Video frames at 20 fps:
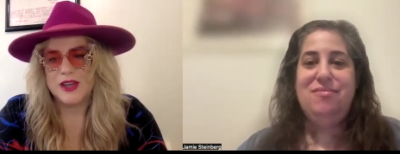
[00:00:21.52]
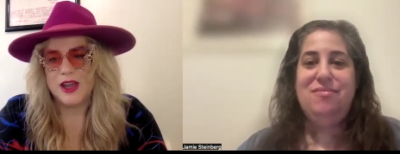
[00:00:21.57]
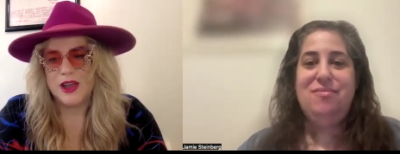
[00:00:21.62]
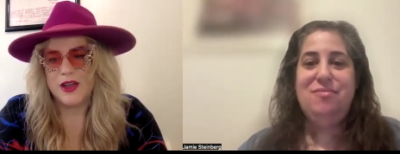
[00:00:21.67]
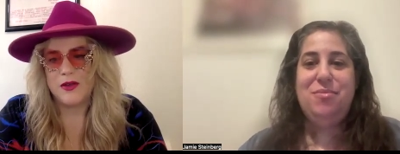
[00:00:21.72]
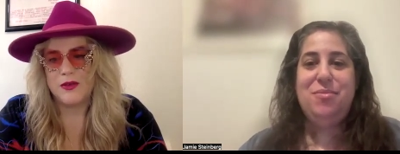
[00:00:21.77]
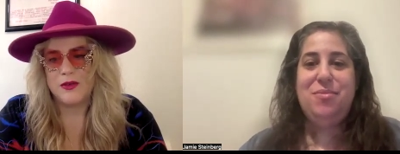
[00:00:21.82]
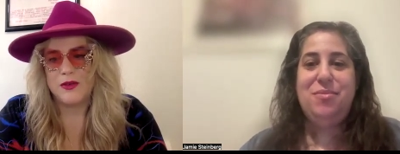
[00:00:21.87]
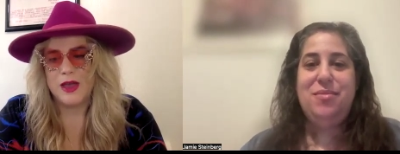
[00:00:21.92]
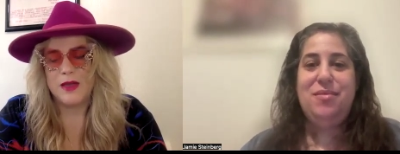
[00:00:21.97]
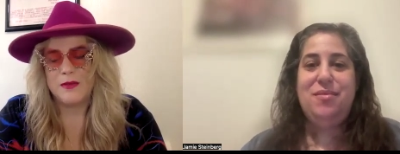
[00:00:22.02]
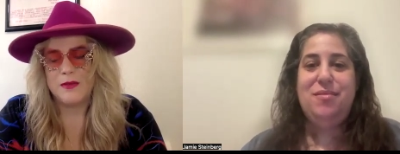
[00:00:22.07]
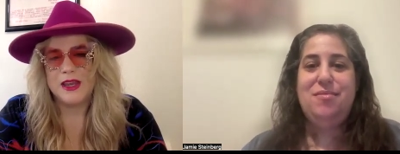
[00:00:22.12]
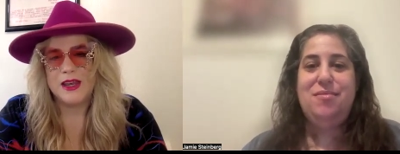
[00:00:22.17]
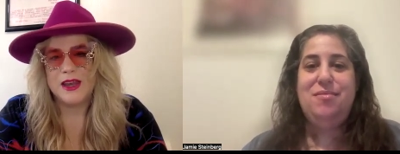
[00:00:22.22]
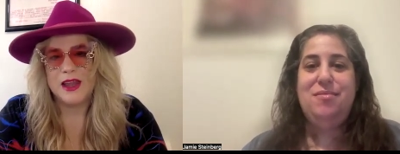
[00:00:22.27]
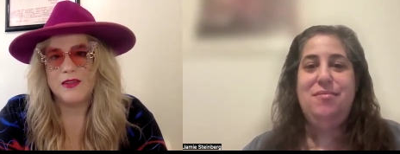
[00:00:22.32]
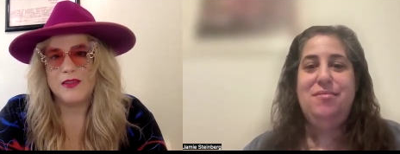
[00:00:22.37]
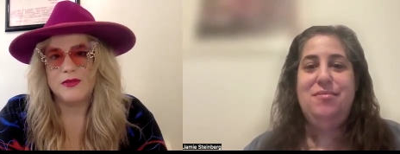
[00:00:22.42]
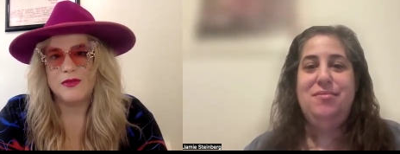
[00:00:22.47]
Speaker 1: now. I mean,
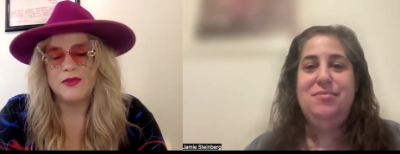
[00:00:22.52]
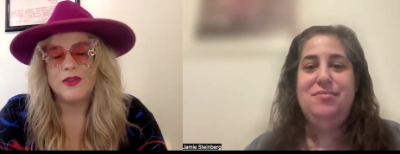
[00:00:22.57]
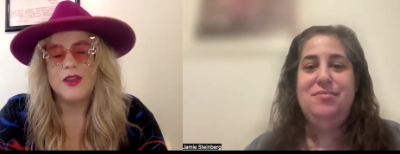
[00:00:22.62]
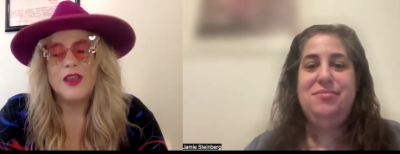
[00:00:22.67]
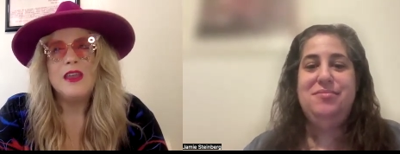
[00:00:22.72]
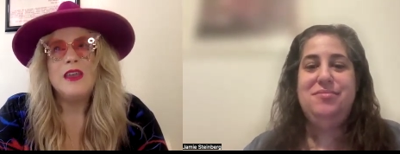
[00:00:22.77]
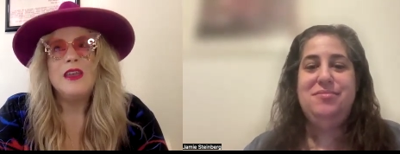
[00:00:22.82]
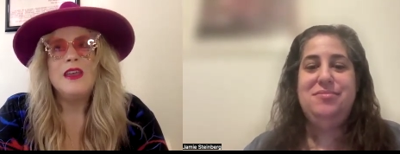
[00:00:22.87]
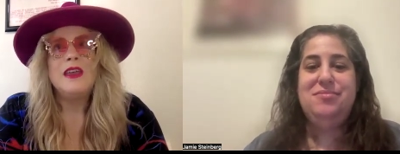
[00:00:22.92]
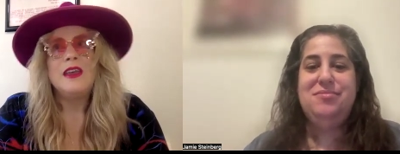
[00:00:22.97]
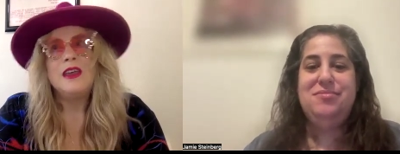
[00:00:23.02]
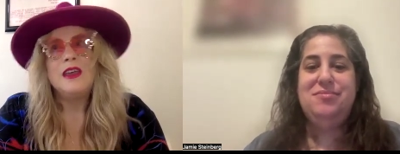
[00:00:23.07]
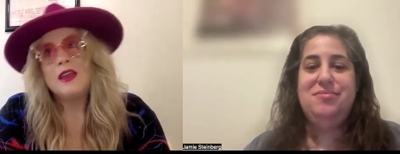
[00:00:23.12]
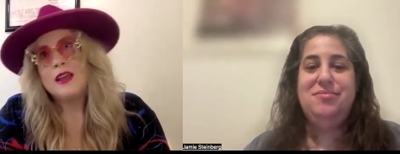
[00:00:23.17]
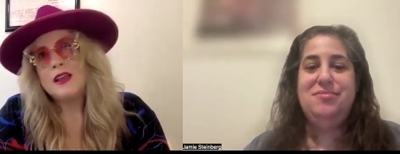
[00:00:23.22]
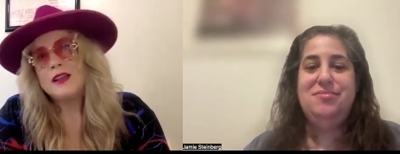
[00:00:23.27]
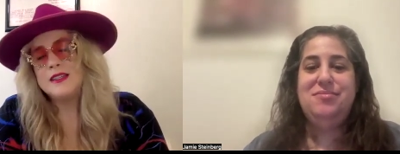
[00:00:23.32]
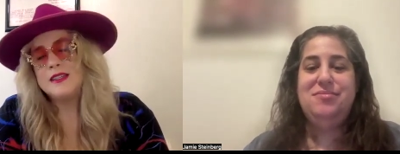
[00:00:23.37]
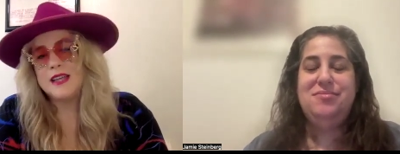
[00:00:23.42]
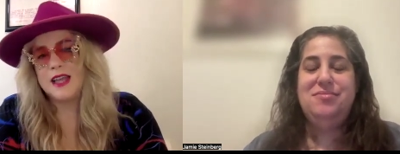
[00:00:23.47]
I've
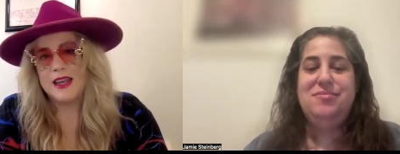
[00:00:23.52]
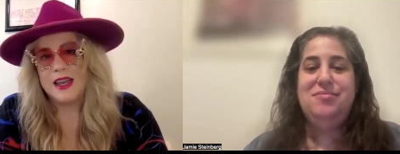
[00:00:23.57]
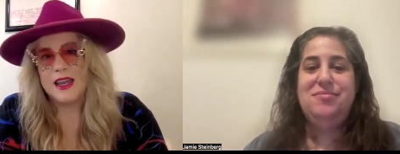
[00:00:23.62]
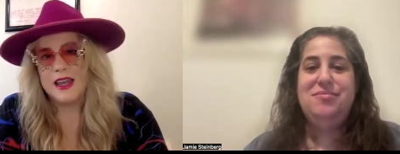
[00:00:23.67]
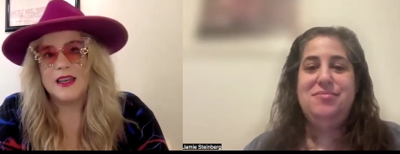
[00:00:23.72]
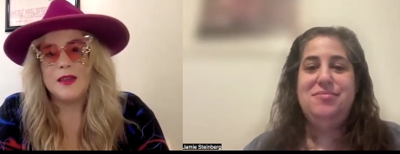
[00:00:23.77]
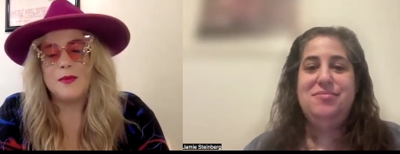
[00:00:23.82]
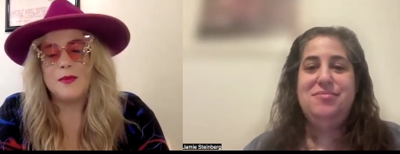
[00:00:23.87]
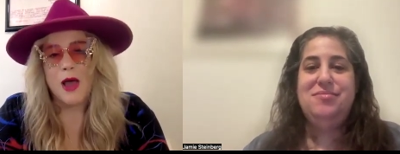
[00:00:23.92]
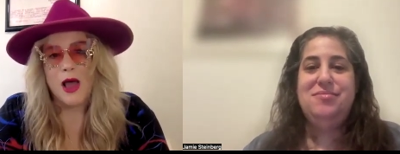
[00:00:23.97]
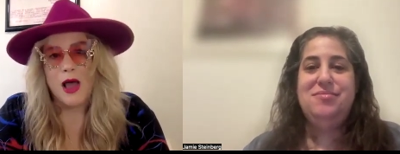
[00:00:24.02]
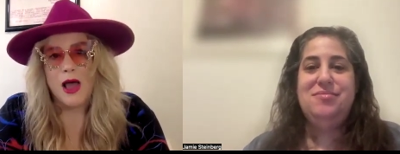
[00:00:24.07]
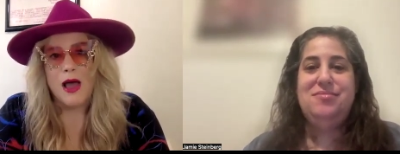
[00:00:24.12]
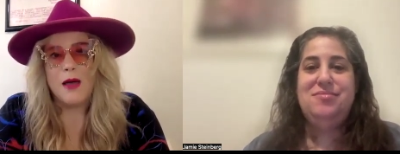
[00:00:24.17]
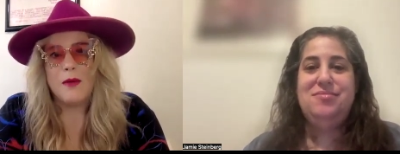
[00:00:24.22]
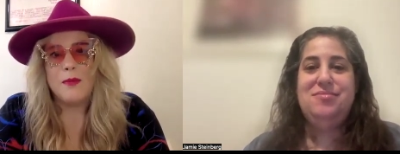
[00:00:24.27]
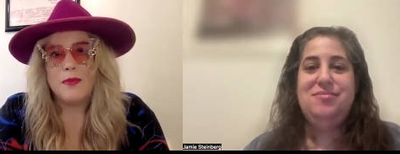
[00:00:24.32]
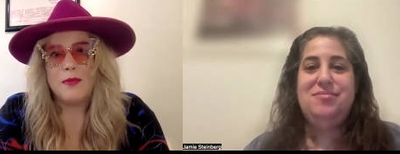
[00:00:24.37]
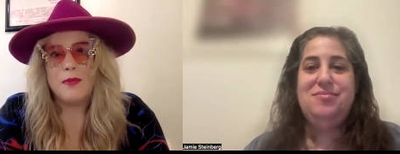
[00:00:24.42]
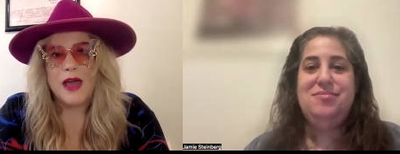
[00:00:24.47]
done indie
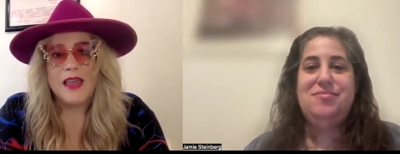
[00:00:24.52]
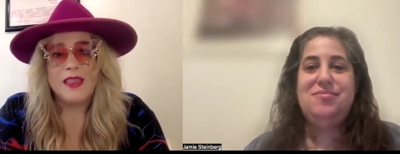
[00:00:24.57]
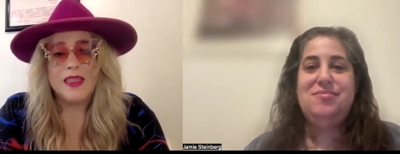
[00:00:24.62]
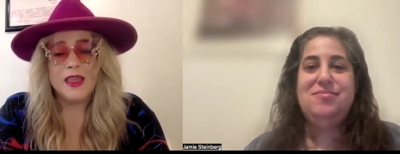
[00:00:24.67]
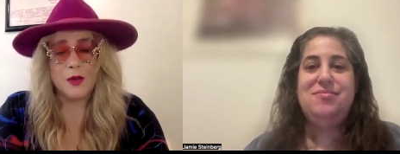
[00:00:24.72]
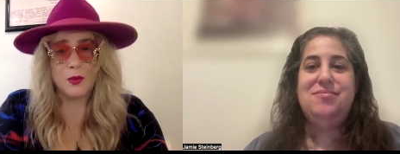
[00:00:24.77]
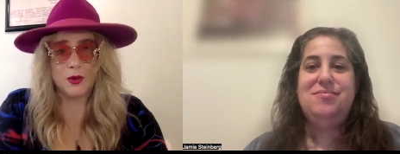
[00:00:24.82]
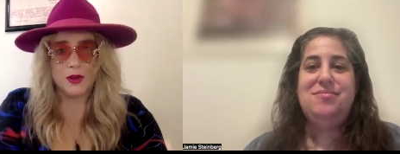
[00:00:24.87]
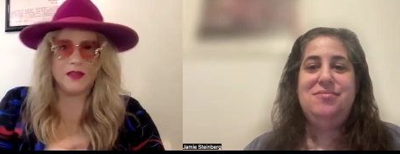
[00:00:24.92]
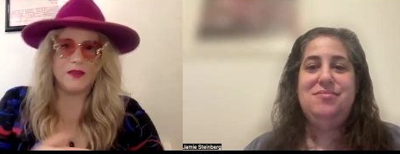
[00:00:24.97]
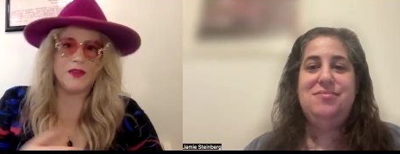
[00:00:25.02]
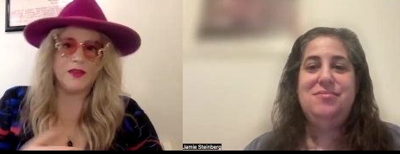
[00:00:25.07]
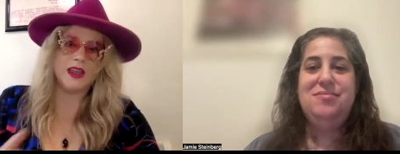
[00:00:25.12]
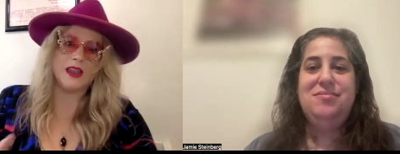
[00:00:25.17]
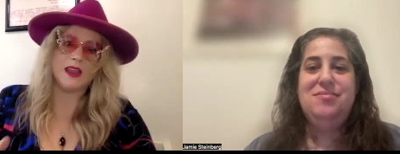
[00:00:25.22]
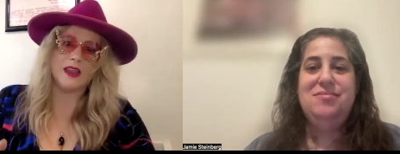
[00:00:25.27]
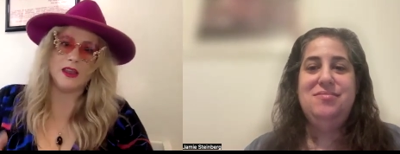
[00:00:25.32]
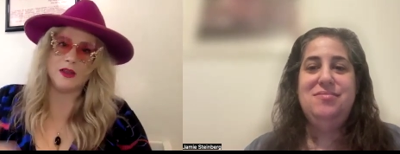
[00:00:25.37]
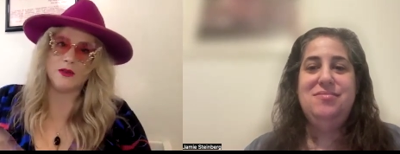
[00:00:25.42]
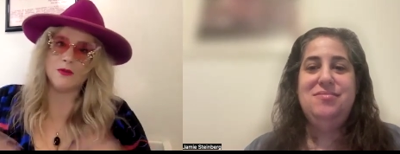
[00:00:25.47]
pop. I think we're
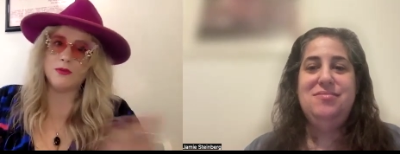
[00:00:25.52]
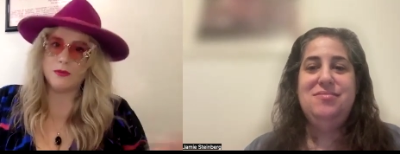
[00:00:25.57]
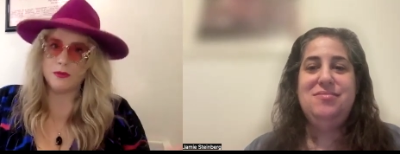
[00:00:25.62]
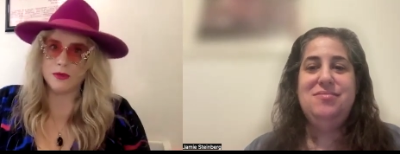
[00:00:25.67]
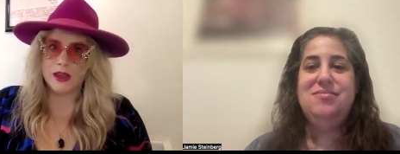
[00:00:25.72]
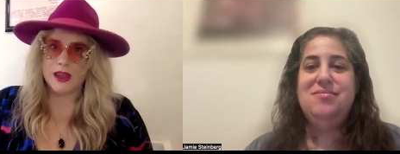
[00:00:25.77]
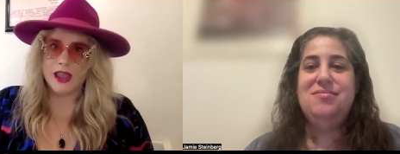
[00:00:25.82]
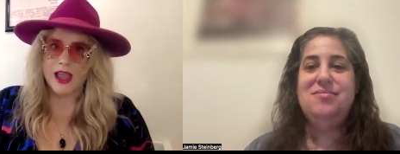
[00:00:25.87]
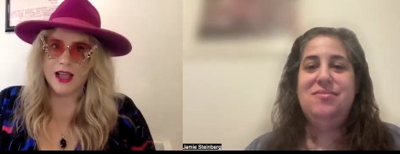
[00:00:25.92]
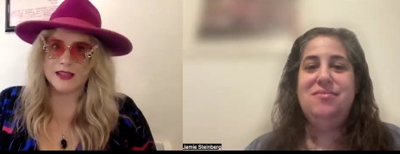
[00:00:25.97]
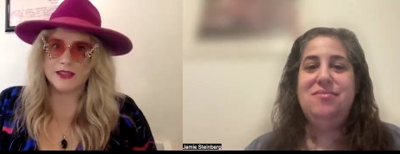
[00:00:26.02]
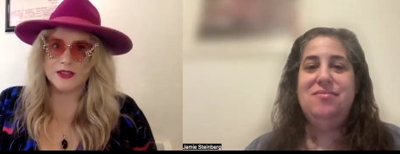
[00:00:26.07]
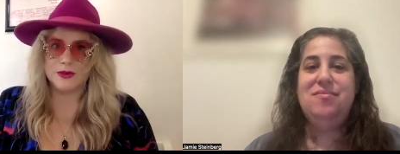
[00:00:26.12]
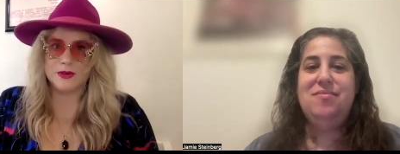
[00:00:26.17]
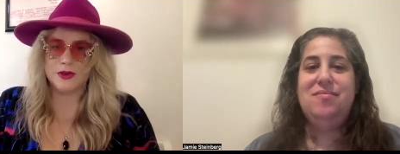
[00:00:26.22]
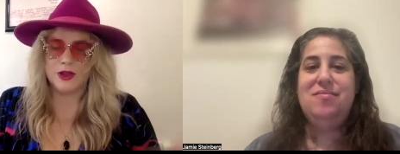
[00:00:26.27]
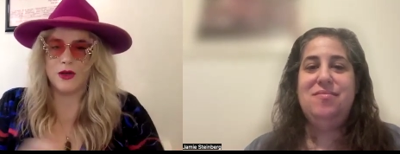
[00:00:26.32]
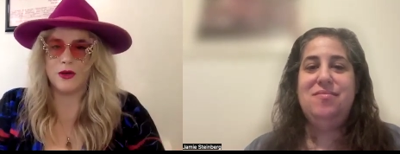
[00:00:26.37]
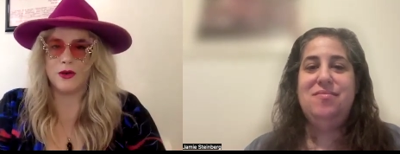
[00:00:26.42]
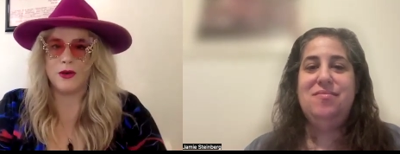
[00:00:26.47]
living, as you
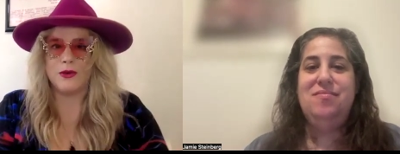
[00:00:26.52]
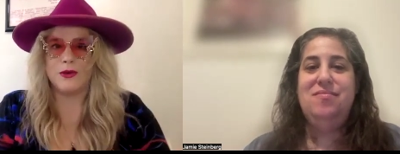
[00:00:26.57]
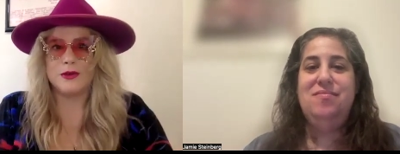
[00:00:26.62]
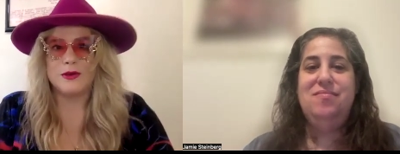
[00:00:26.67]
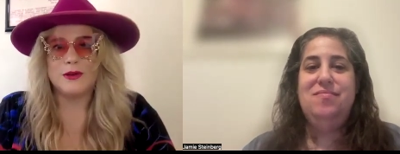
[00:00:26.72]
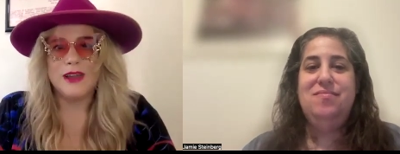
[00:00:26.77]
know,